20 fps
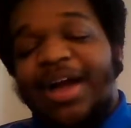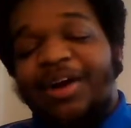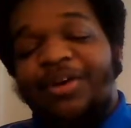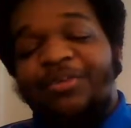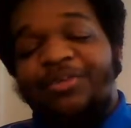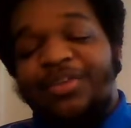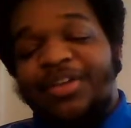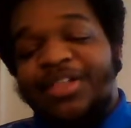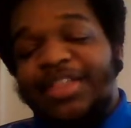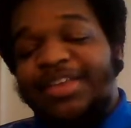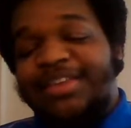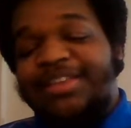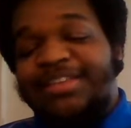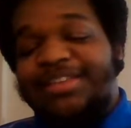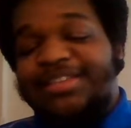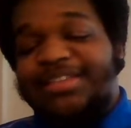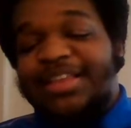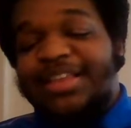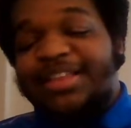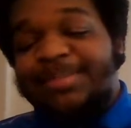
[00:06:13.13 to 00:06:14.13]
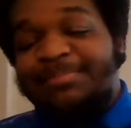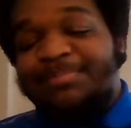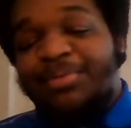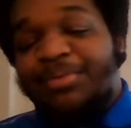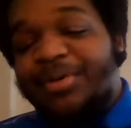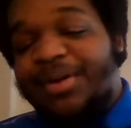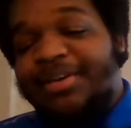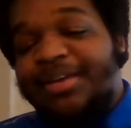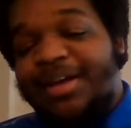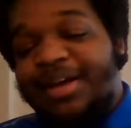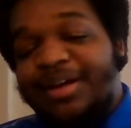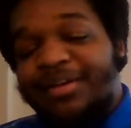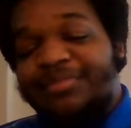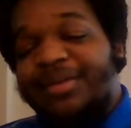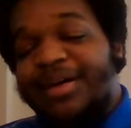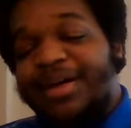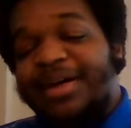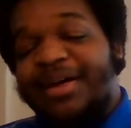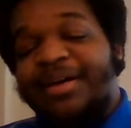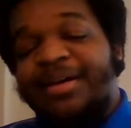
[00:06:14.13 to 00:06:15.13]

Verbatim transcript: out really the selling point of